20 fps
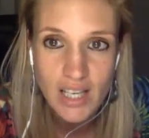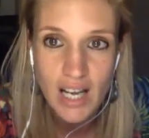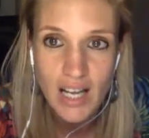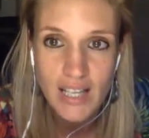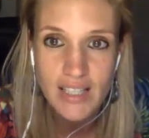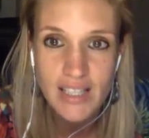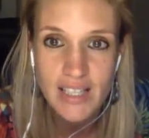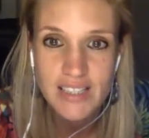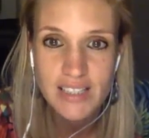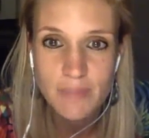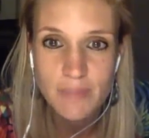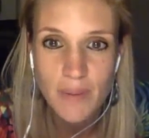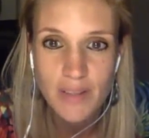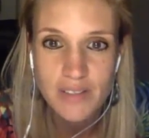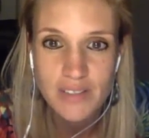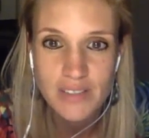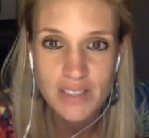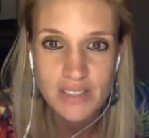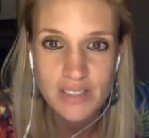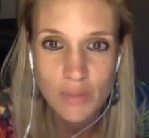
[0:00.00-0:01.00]
and
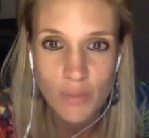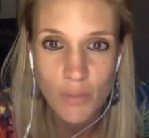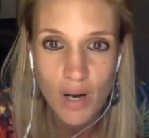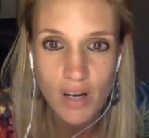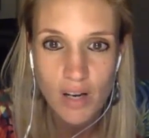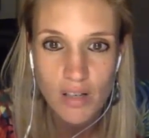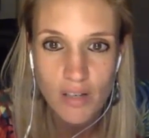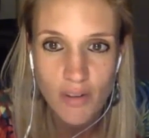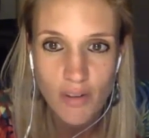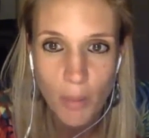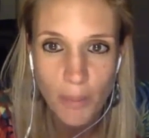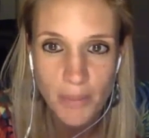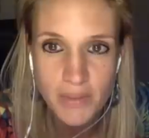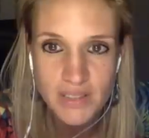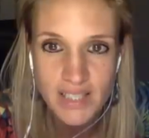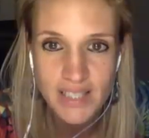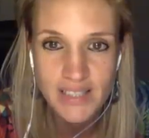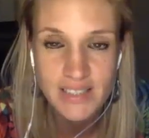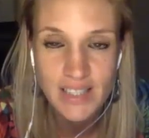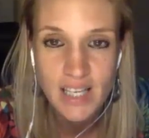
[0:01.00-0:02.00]
experiences the world of
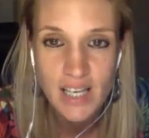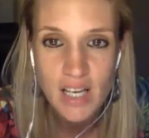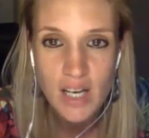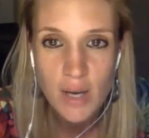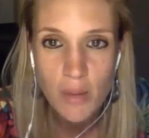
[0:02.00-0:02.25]
opposites,